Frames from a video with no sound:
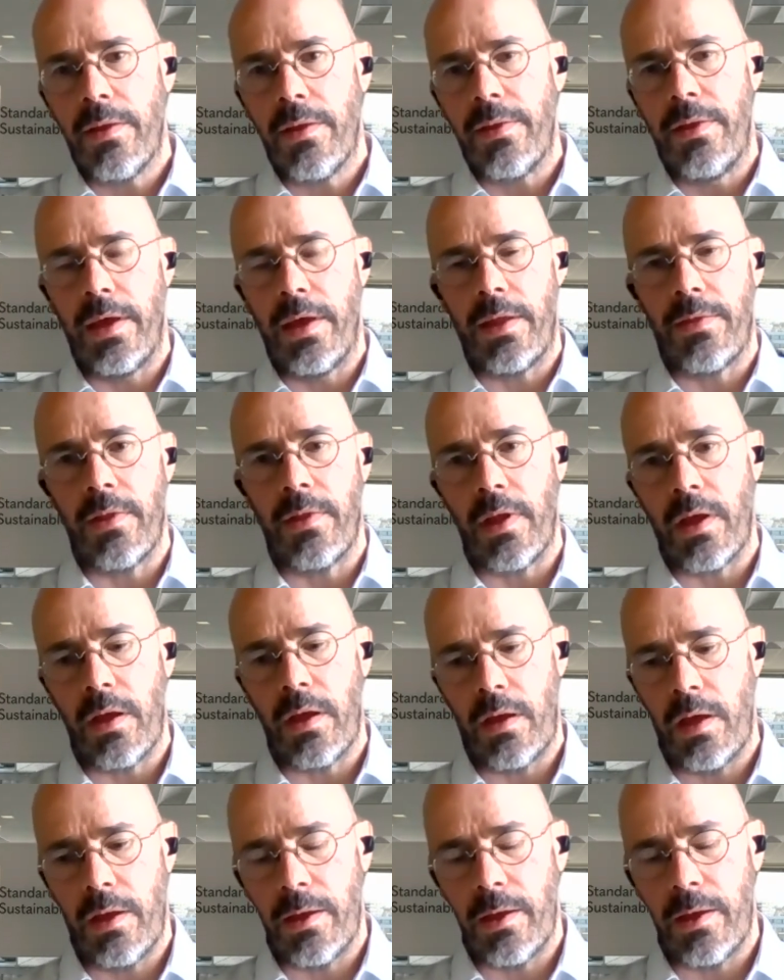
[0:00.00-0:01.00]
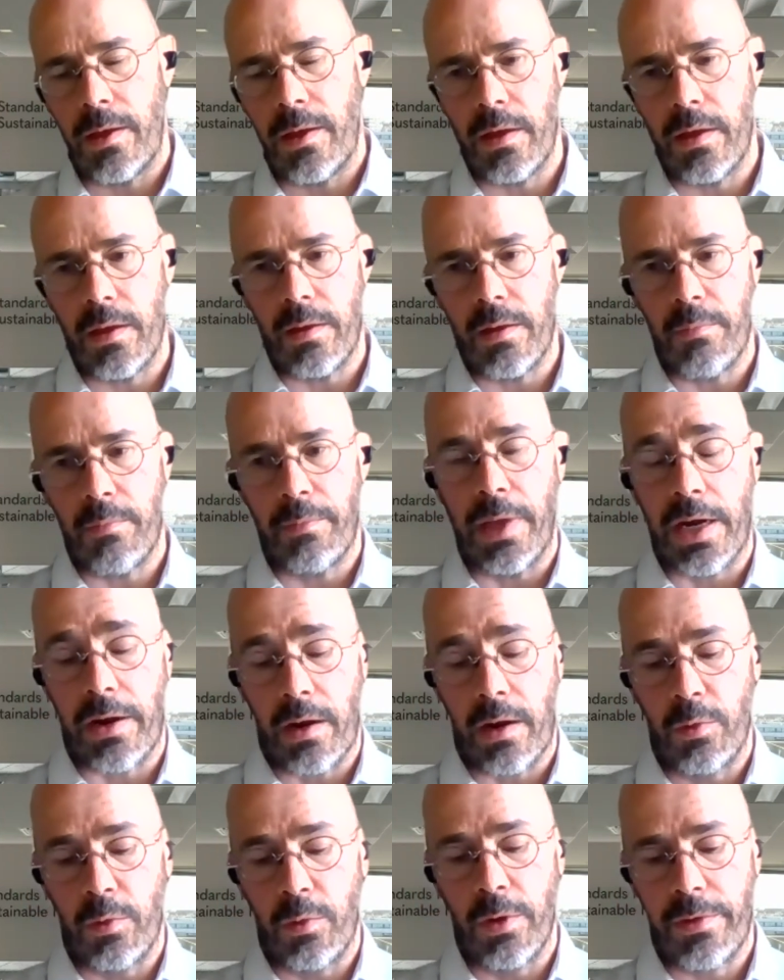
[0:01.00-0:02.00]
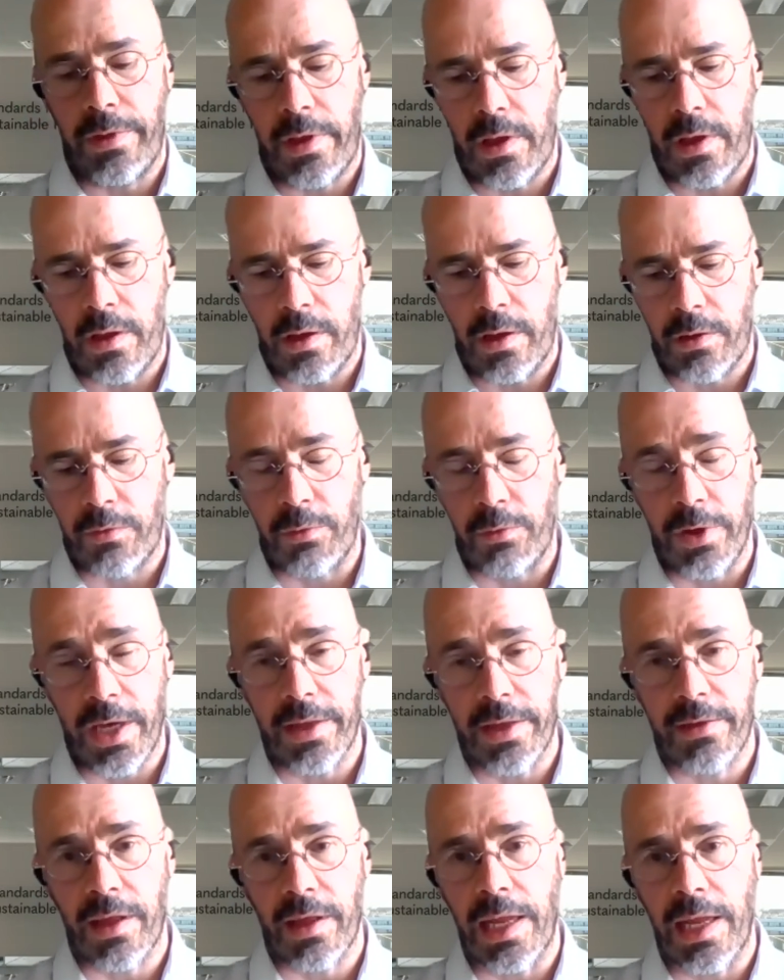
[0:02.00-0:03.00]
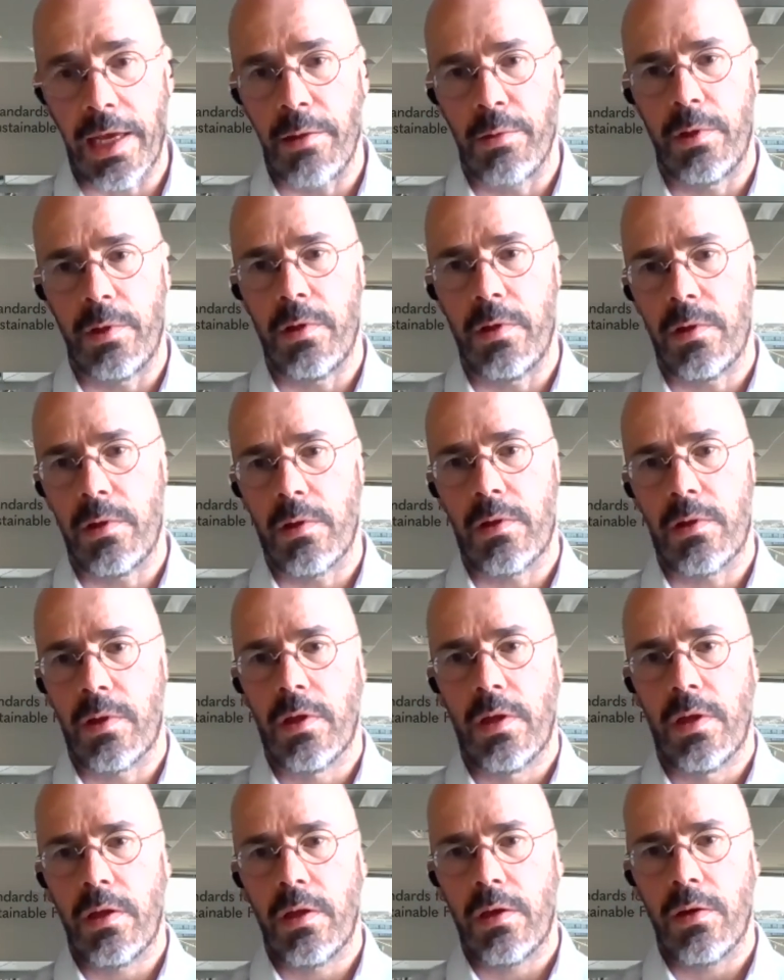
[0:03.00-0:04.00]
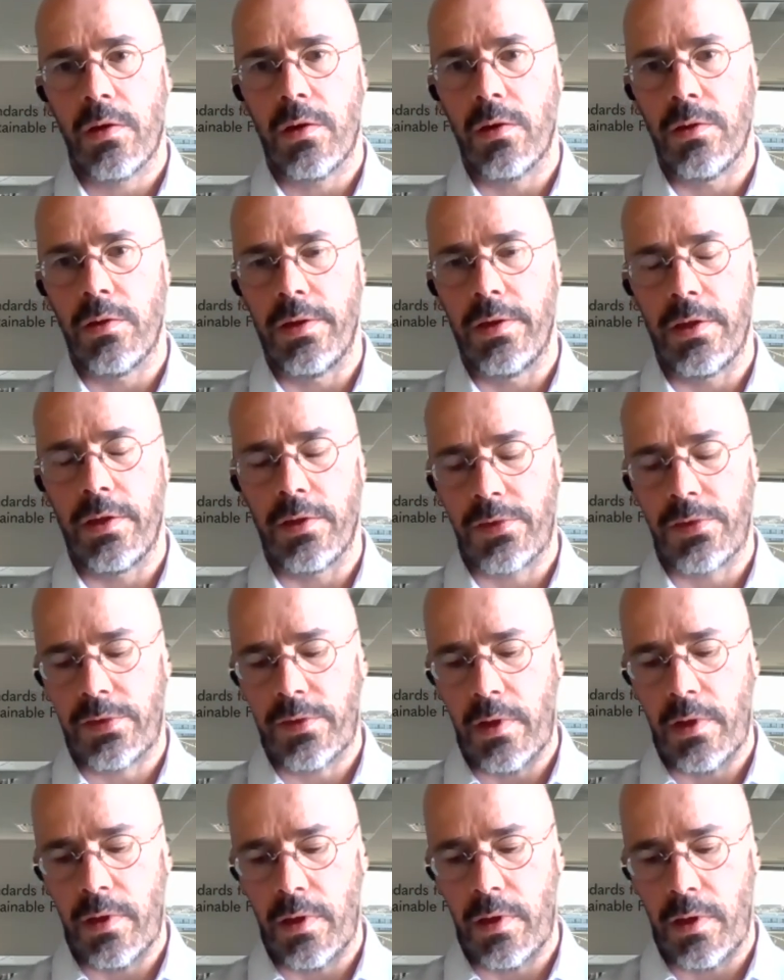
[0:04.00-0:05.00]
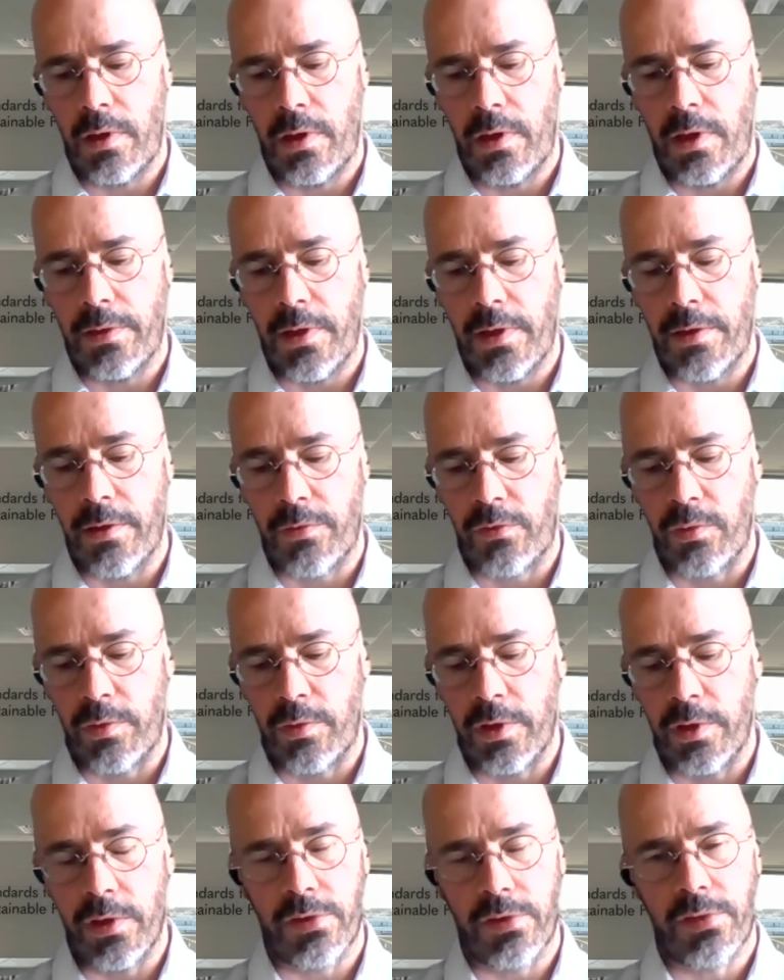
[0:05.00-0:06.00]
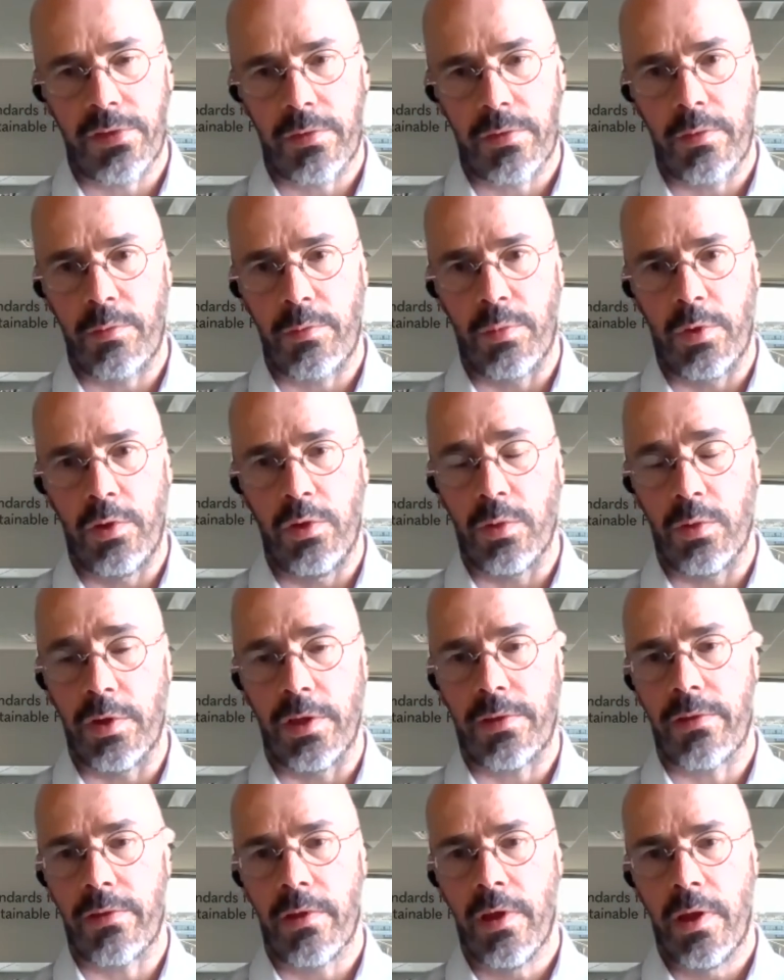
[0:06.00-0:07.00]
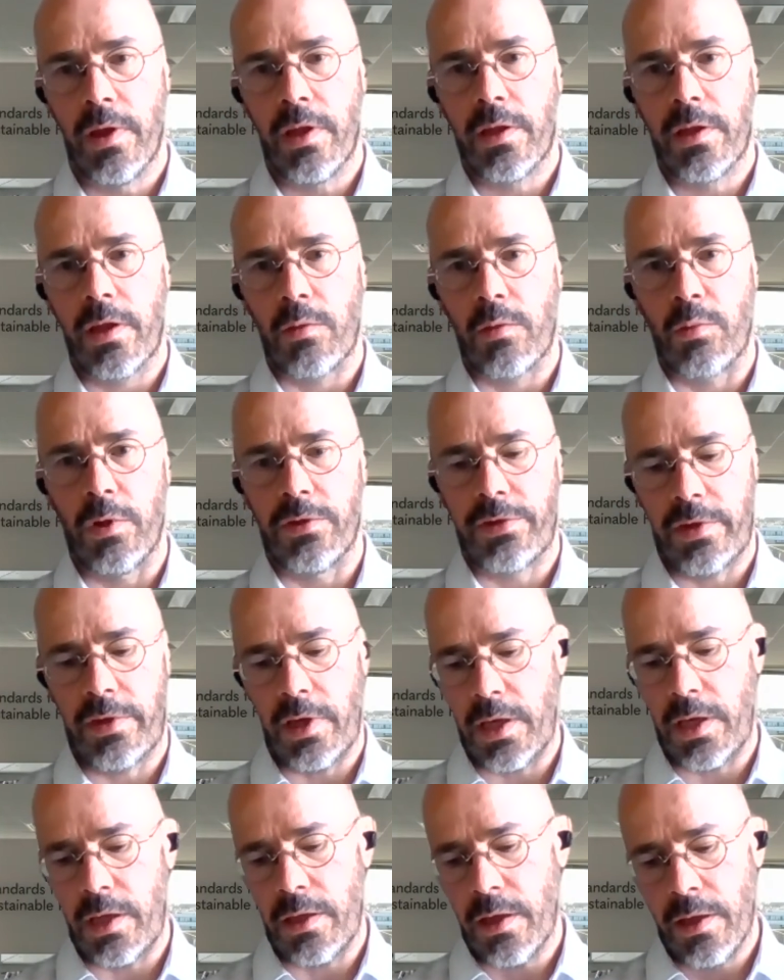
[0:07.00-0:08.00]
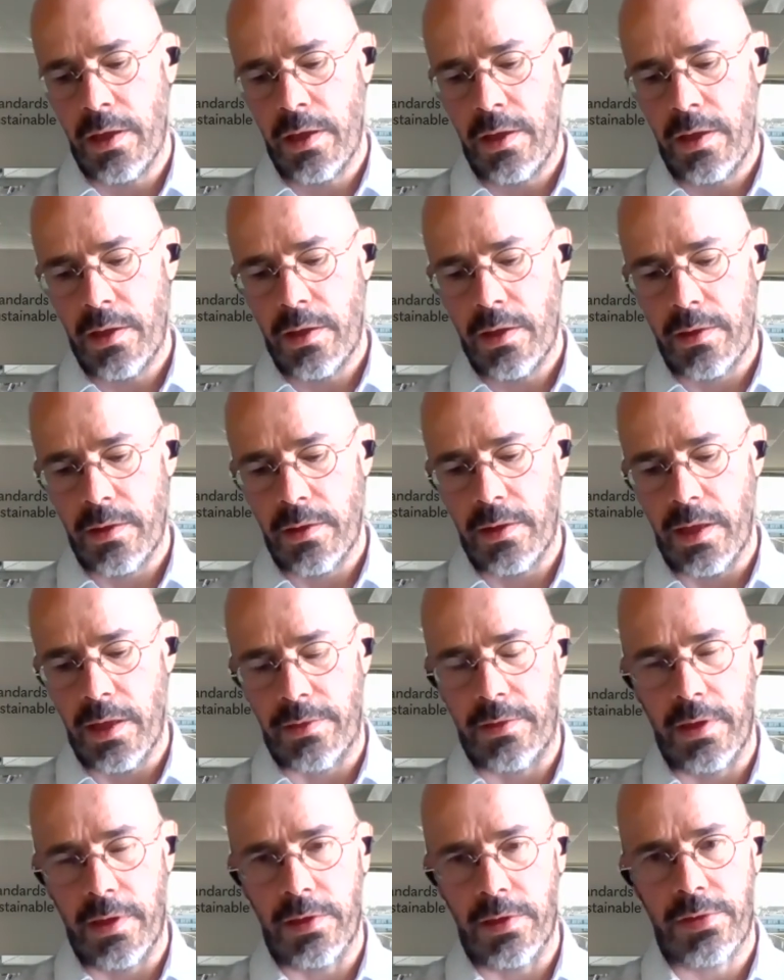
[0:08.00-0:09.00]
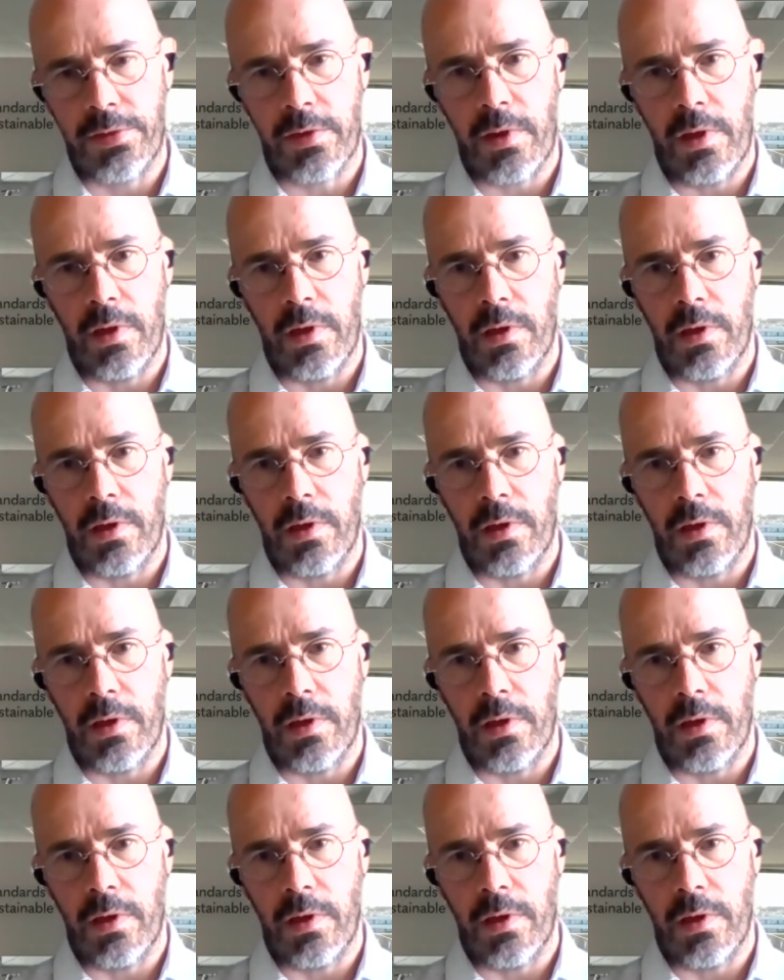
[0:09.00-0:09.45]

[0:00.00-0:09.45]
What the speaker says: then Verra will create a label this and add it to this unit that will say that this